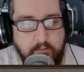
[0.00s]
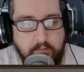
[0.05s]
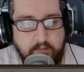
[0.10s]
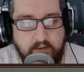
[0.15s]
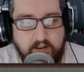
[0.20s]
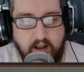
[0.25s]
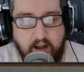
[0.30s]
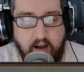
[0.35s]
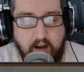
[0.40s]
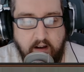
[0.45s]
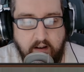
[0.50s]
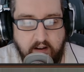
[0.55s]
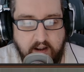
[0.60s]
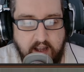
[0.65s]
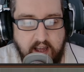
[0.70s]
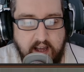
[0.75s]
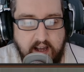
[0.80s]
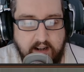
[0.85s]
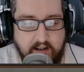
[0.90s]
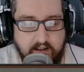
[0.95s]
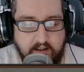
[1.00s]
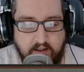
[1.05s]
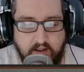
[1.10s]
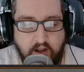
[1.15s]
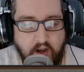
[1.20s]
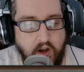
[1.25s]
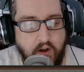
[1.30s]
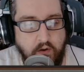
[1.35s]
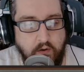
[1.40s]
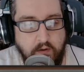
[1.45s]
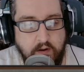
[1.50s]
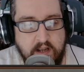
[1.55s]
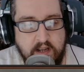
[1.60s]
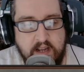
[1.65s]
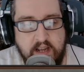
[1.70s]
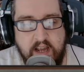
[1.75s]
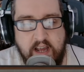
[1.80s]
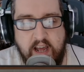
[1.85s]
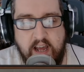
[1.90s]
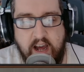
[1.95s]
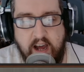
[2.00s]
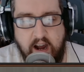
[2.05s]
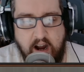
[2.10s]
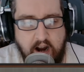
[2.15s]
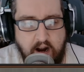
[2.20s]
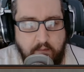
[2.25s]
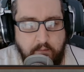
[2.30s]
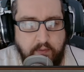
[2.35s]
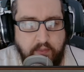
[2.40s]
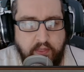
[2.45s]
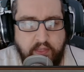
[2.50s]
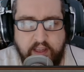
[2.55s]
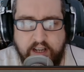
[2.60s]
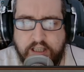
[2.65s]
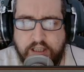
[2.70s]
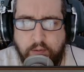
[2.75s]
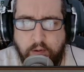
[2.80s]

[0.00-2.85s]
Targ and co. This